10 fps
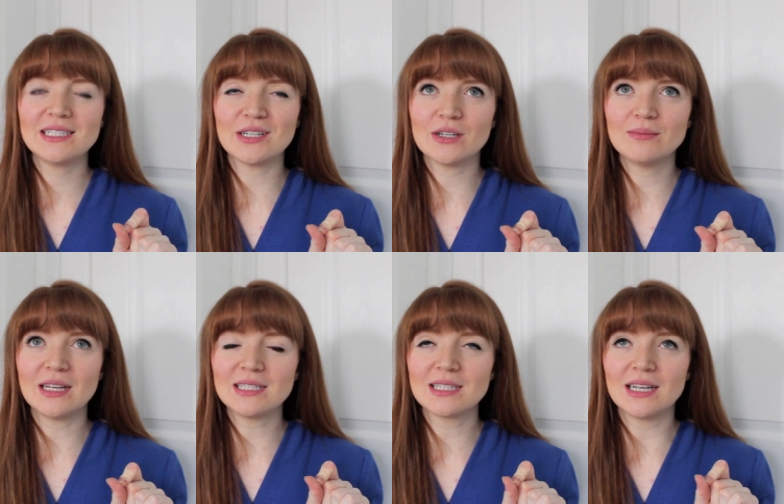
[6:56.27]
serum
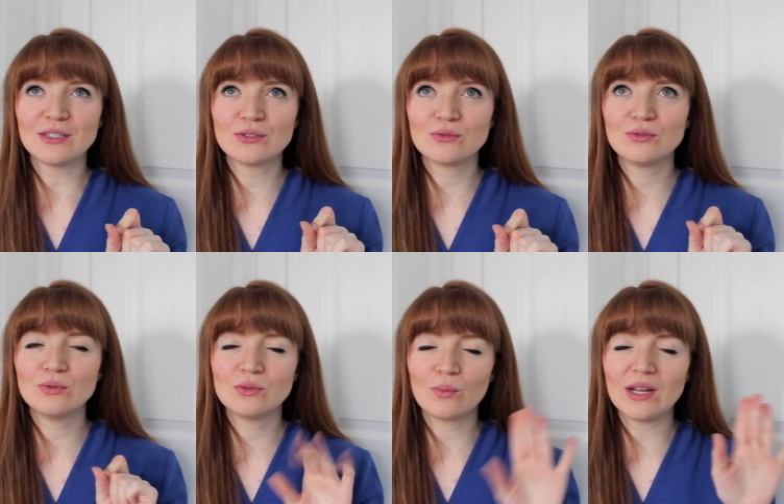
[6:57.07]
that is like
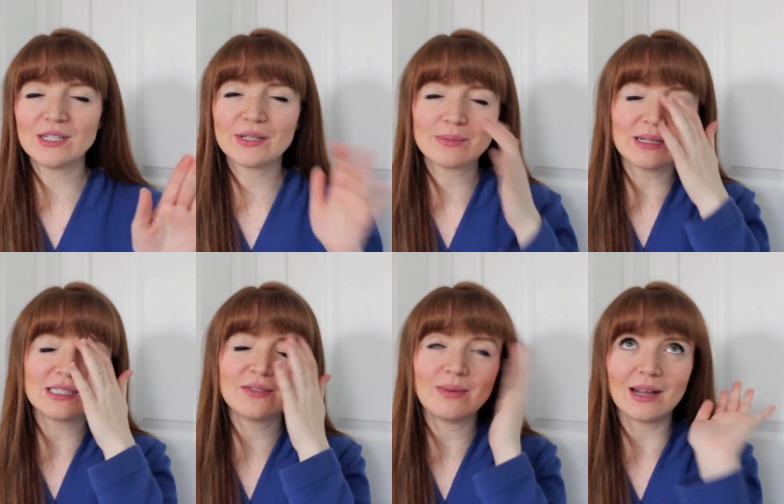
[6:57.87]
way too
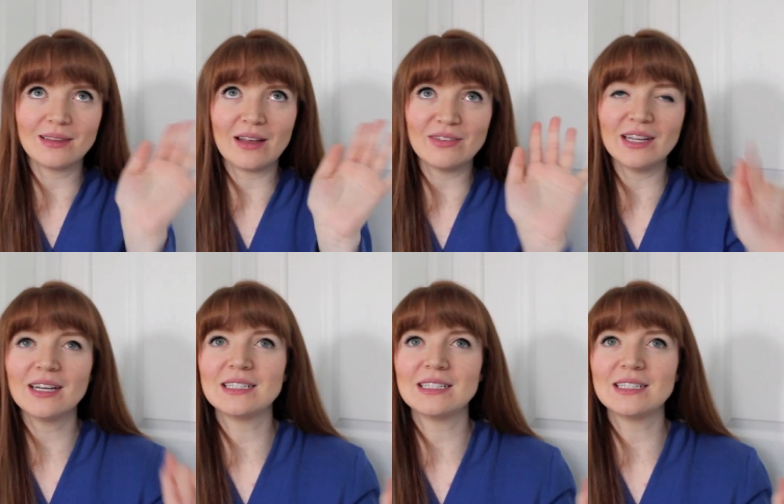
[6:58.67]
expensive, but I love it.